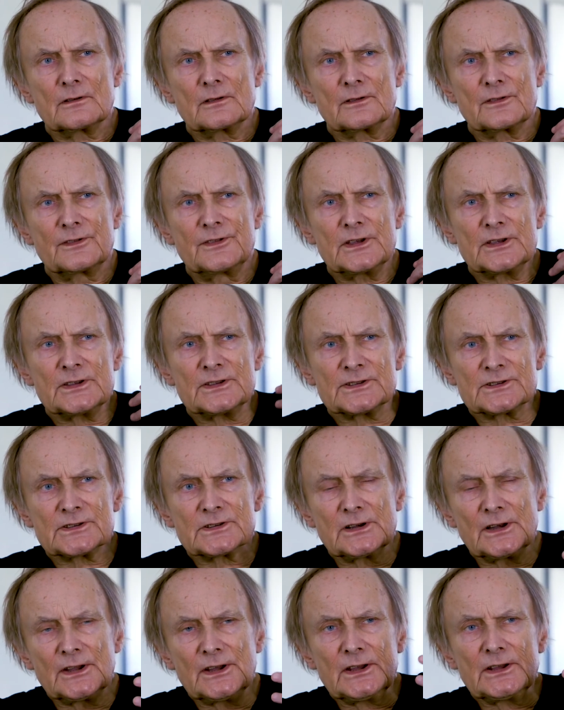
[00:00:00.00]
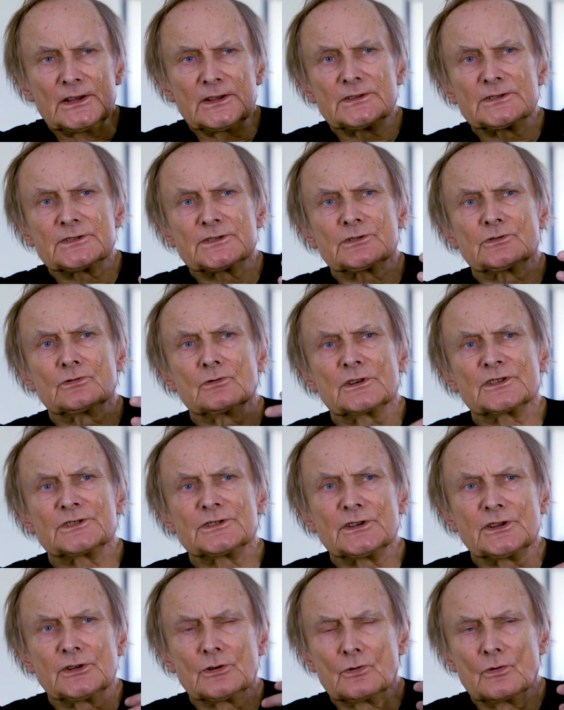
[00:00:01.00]
this leads to a
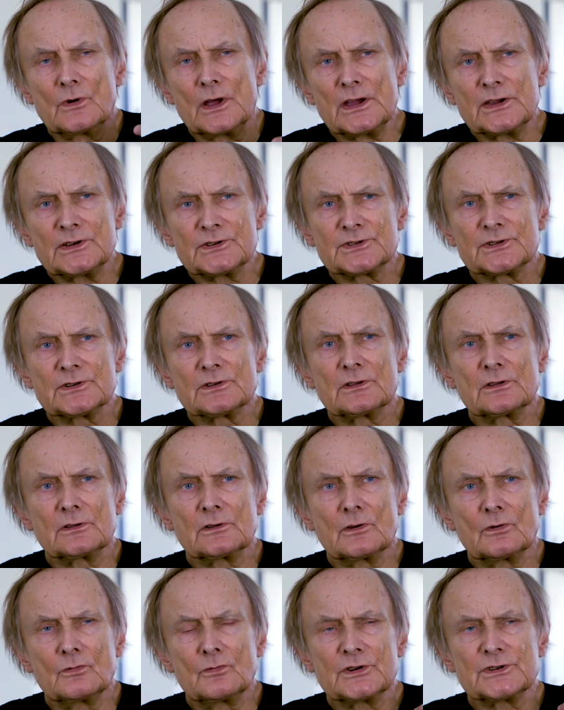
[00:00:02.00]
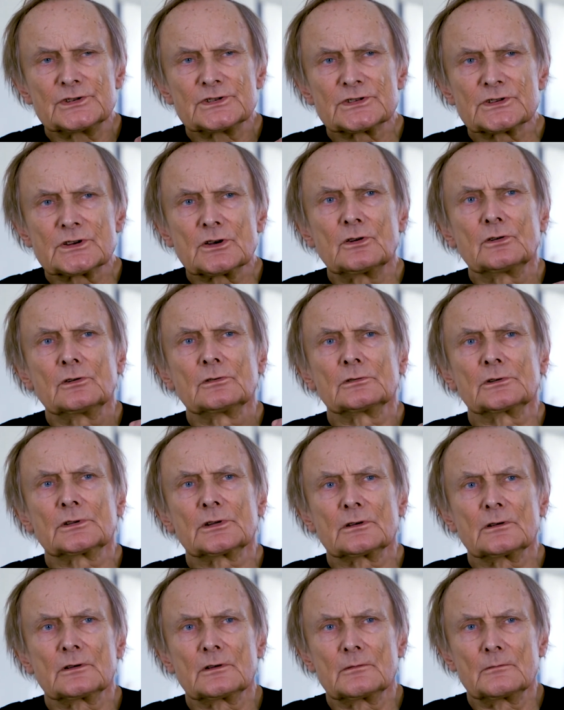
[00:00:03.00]
situation which is
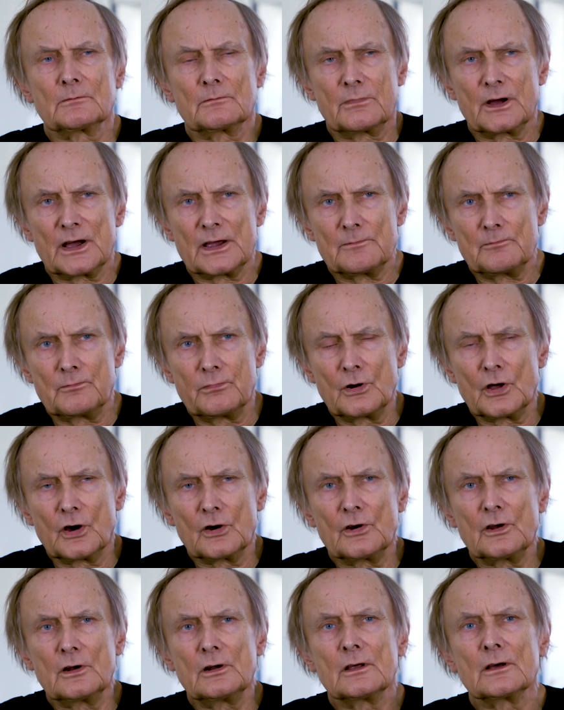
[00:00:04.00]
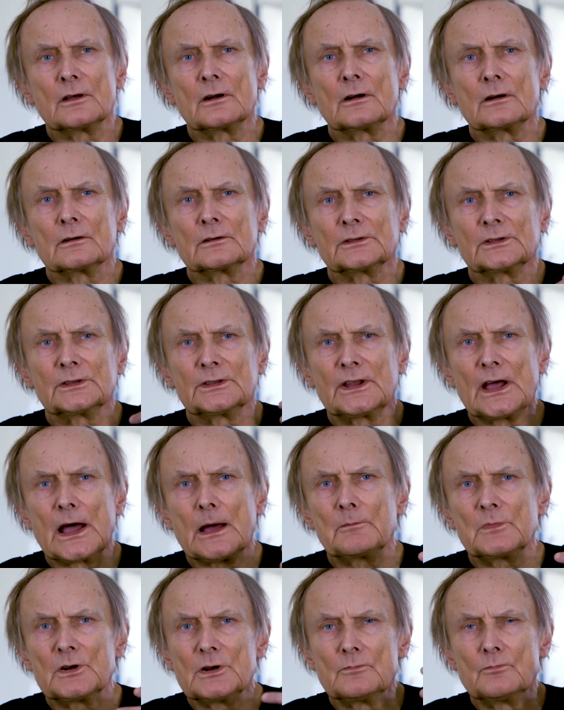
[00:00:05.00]
called by Bleuler
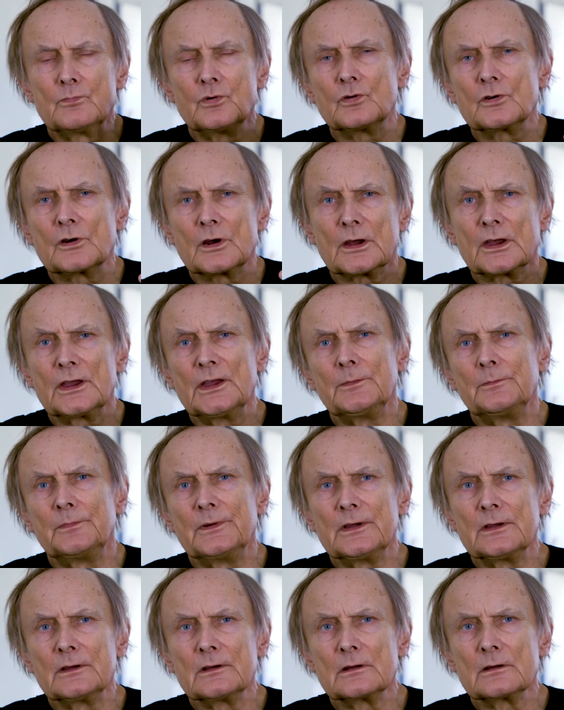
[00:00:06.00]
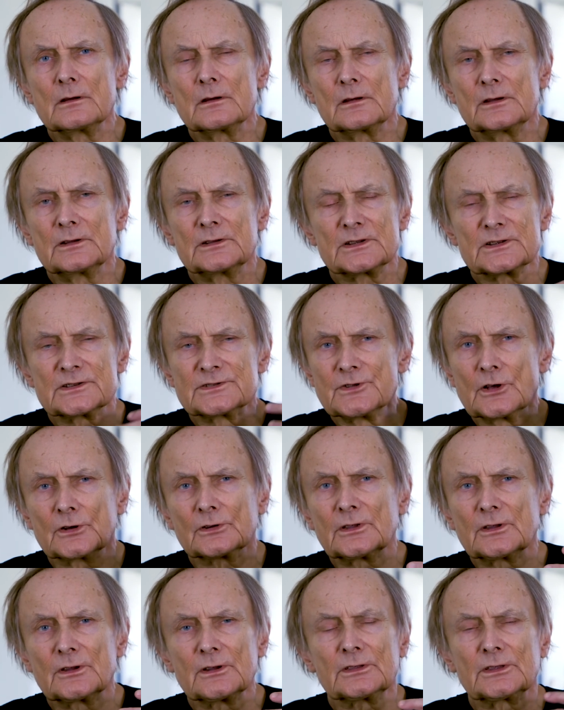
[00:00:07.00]
double bookkeeping. It is
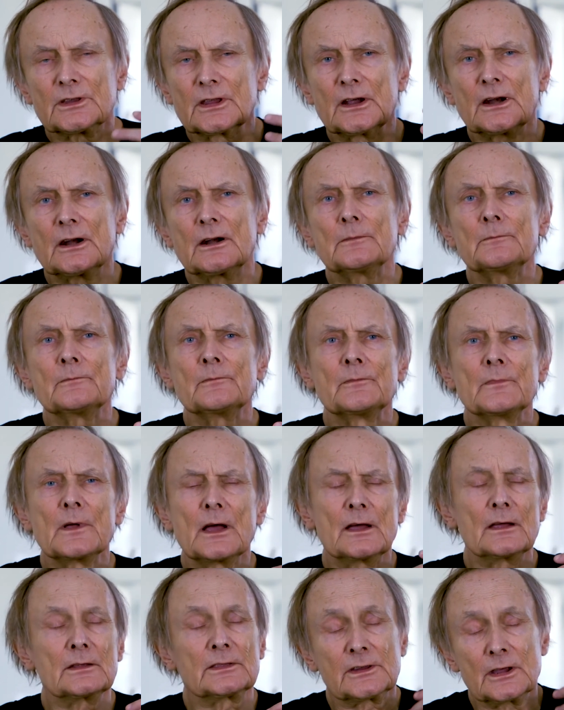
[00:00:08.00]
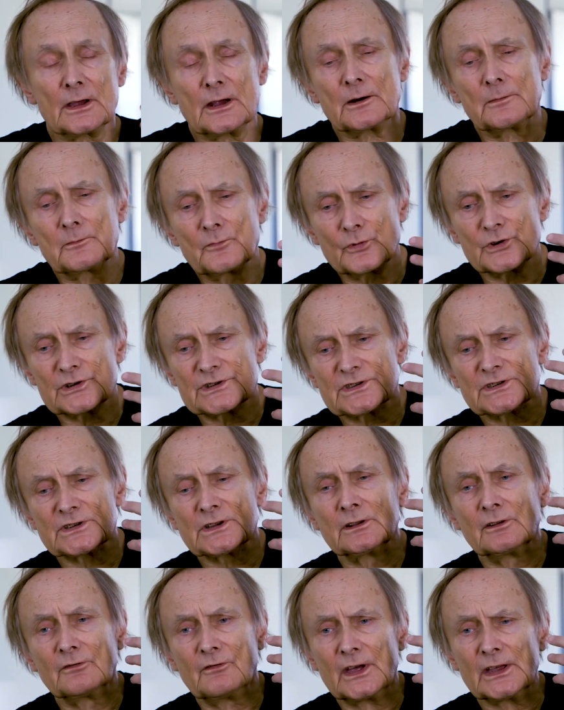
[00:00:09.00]
not the term a term which is
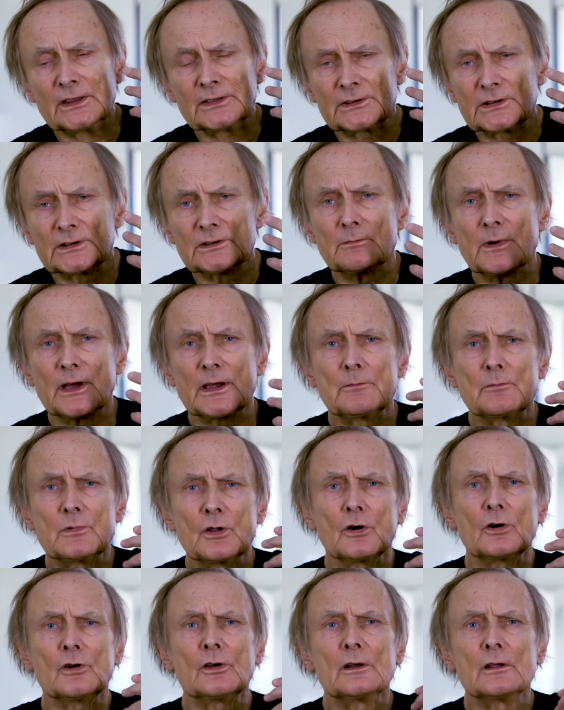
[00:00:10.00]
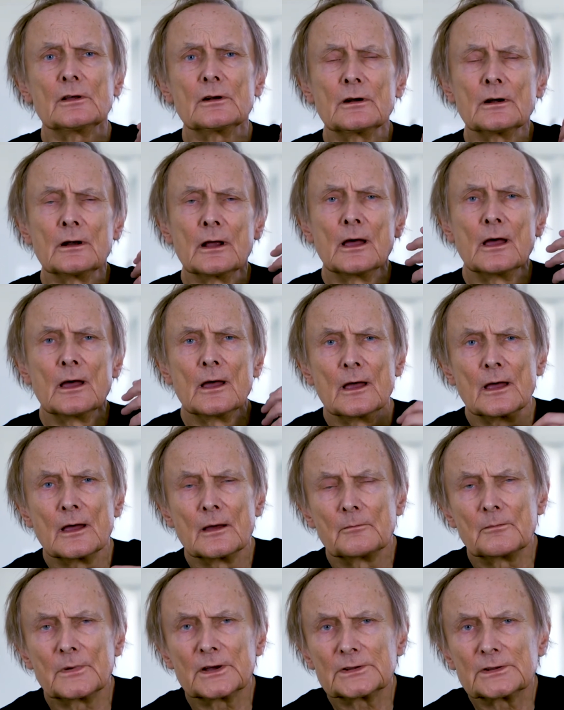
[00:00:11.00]
invented by Bleuler,
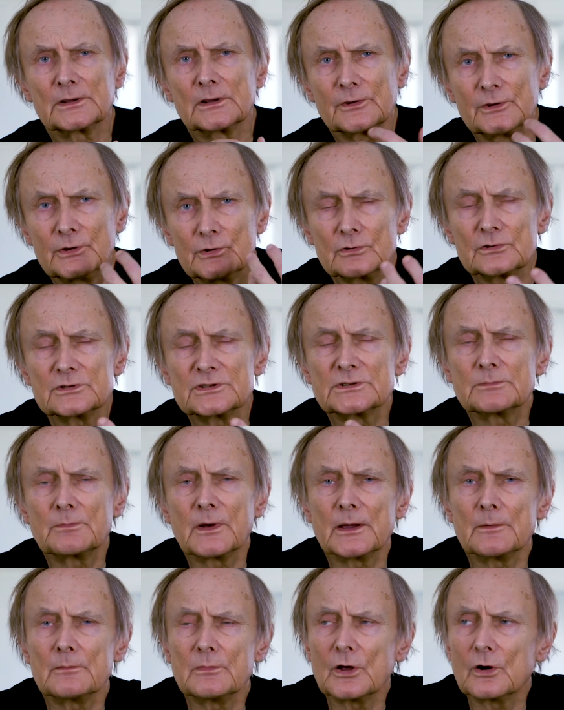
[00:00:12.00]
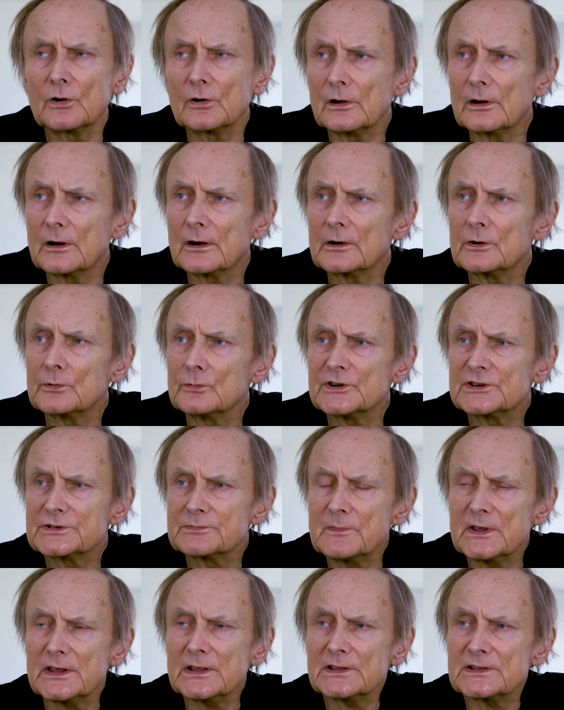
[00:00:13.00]
but used by Bleuler, which
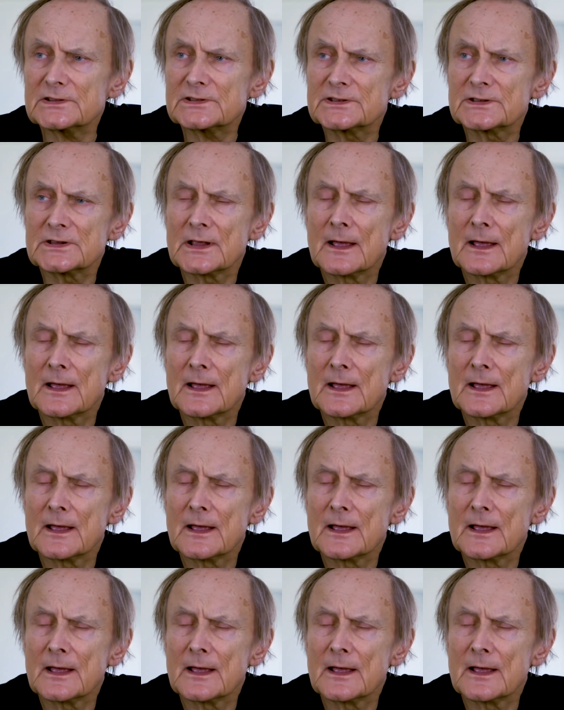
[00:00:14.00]
means